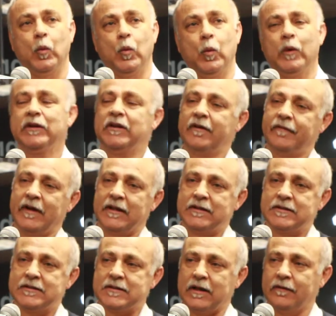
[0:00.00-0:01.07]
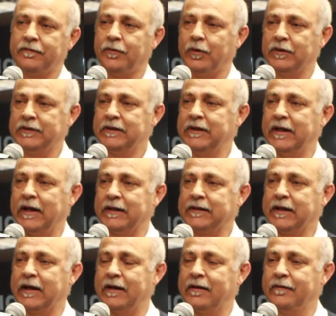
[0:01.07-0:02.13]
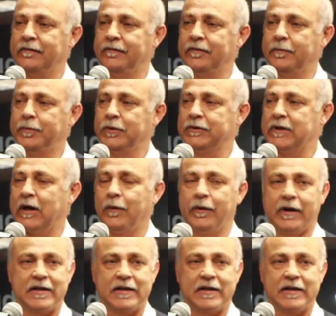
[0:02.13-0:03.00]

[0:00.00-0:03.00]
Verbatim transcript: what events unfolded that kind of put our